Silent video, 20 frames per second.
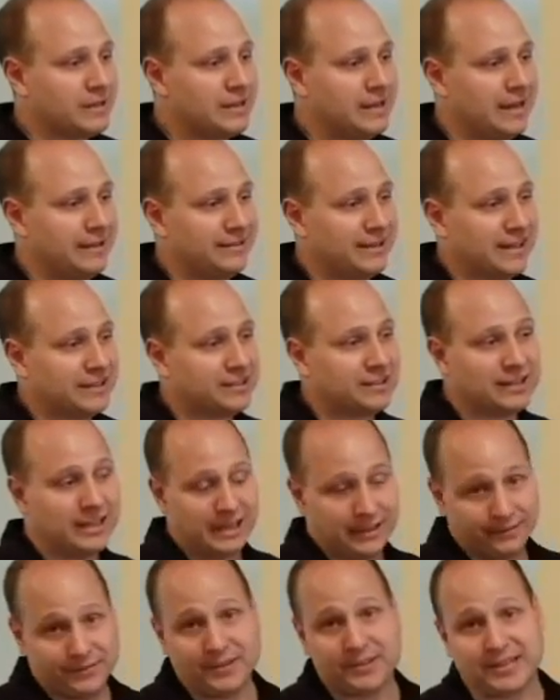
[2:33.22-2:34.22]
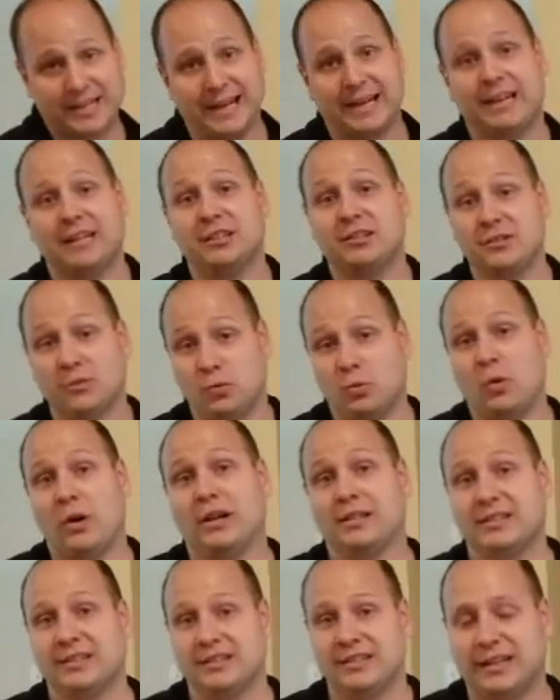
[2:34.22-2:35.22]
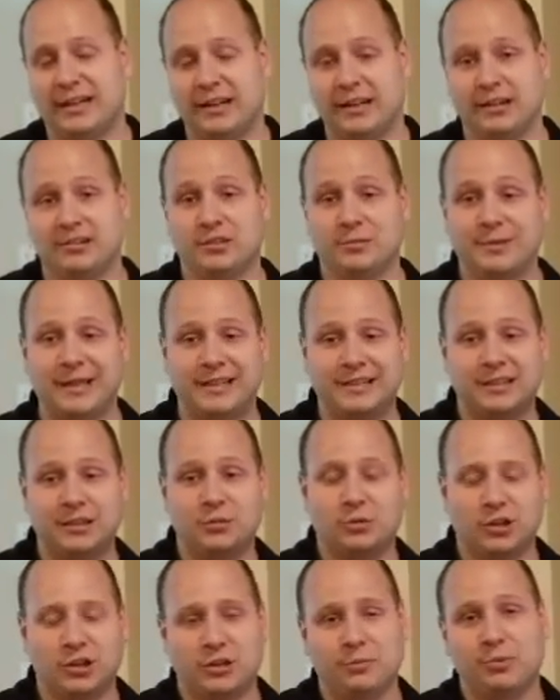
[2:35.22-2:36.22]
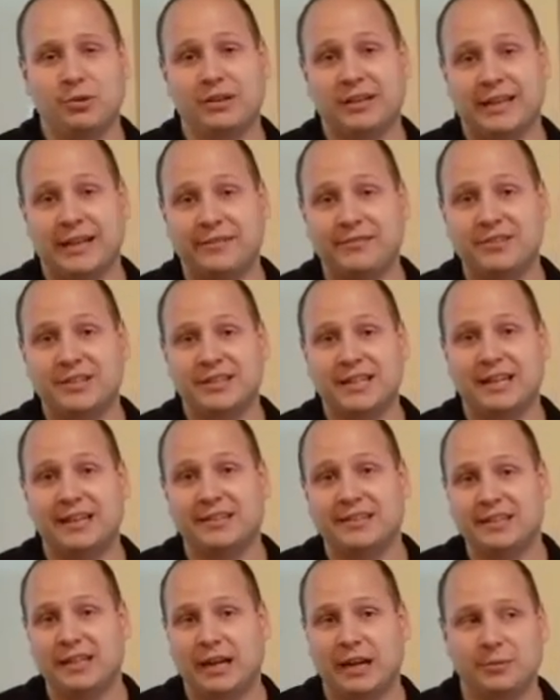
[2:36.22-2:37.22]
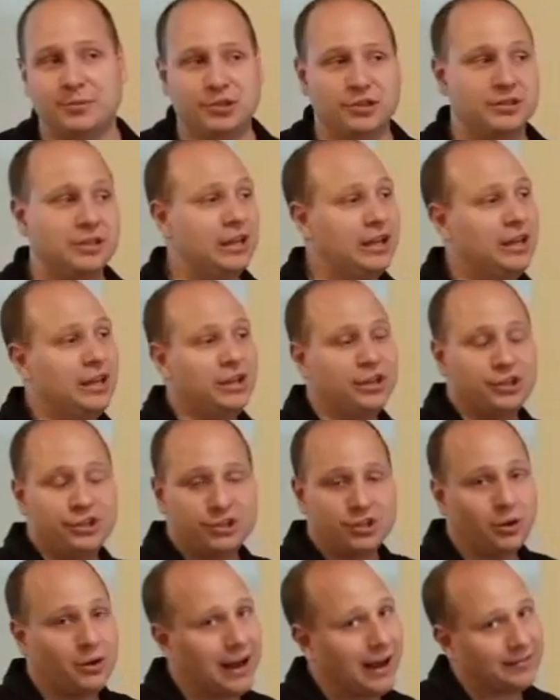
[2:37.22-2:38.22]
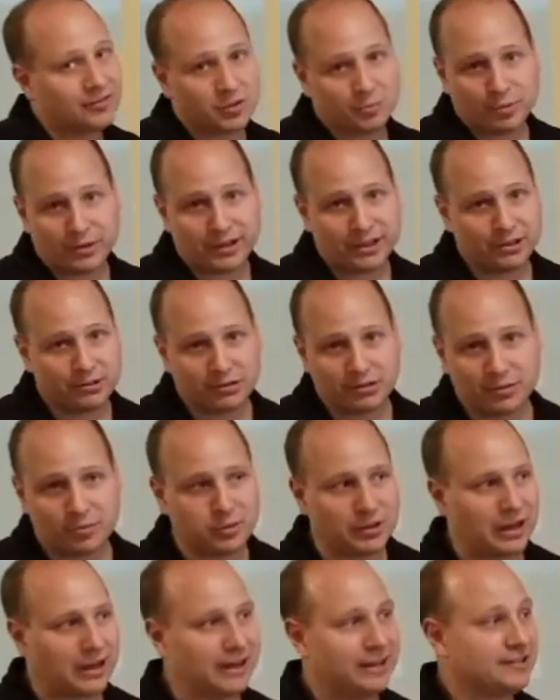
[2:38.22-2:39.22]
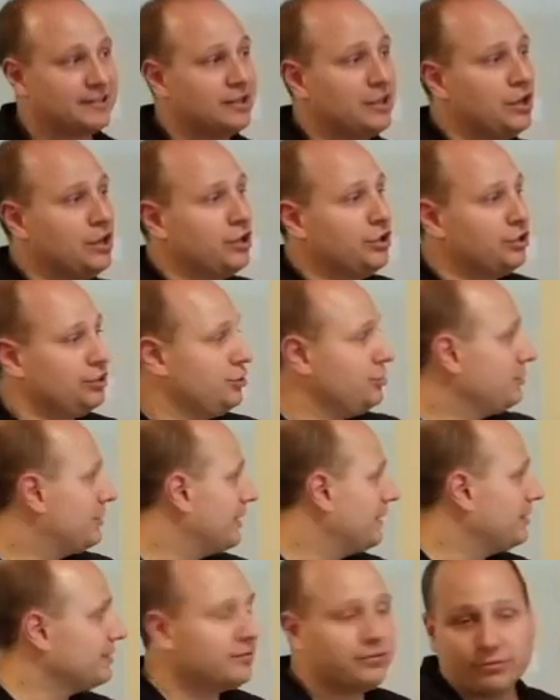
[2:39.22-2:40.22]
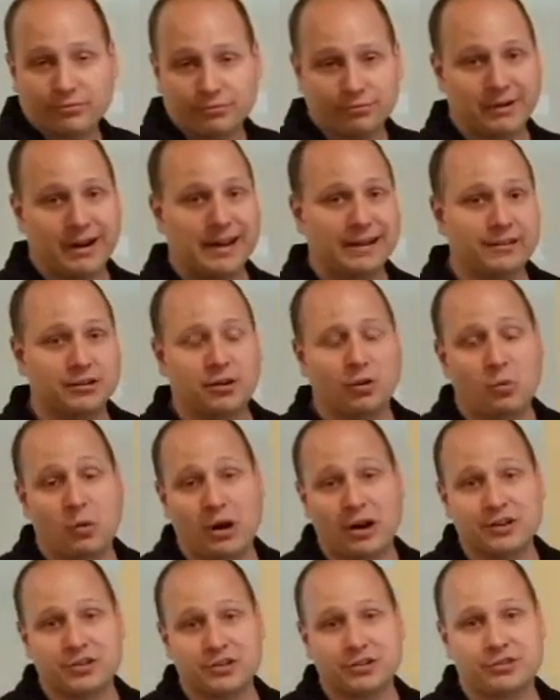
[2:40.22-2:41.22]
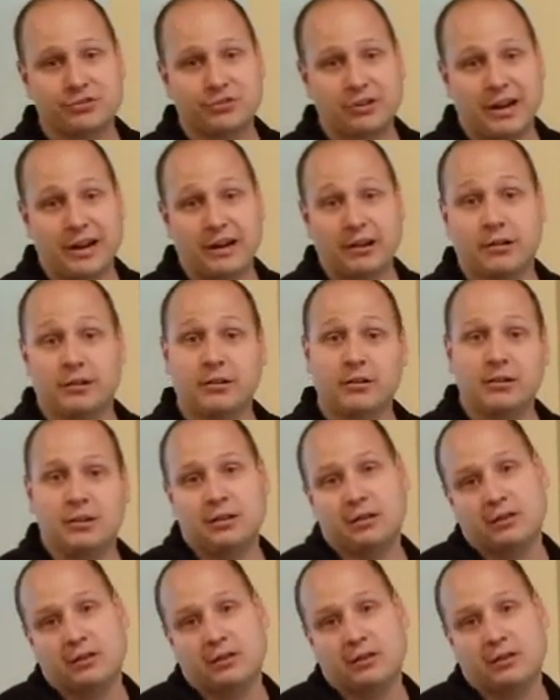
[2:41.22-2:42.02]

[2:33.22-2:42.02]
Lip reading: And that's if the tenants want to sign on. So basically we're going to give the tenants the option. You don't have to bring your own appliance. You can rent a washer and dryer,